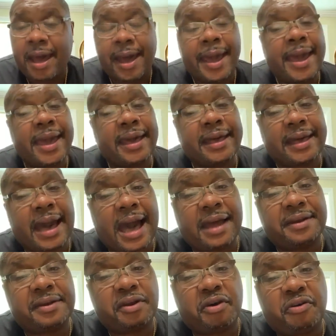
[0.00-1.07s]
Ain't
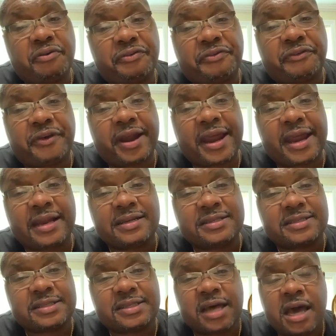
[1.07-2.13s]
got no
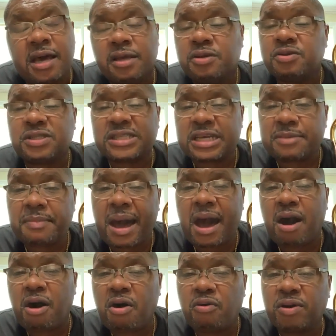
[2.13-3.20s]
friends. You see,
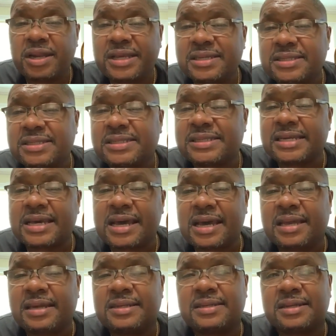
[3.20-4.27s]
my only
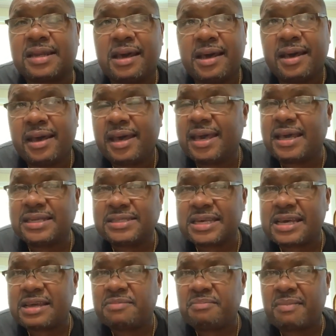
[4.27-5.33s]
sin is
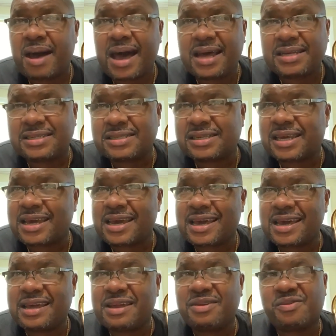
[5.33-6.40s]
in my
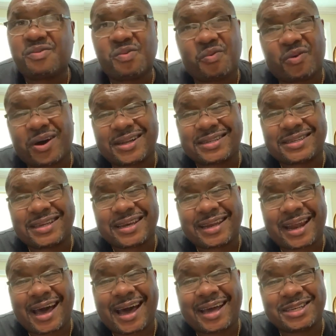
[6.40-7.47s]
skin. What did
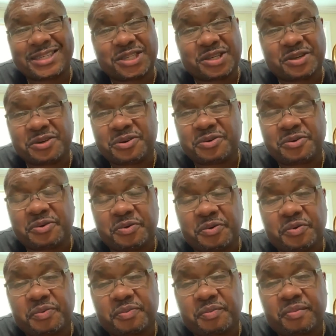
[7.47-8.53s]
I do
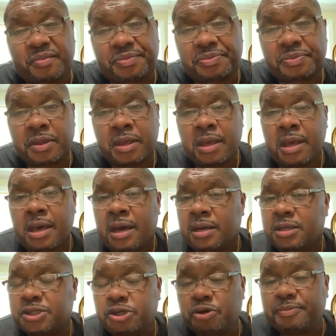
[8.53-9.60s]

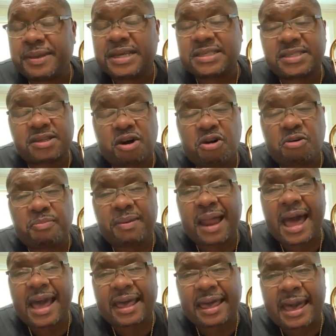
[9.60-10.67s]
to be so
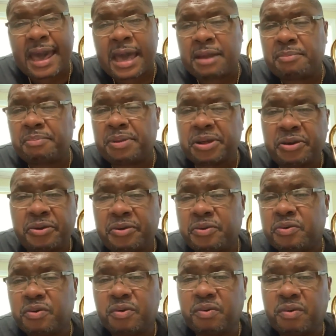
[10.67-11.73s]
black and blue?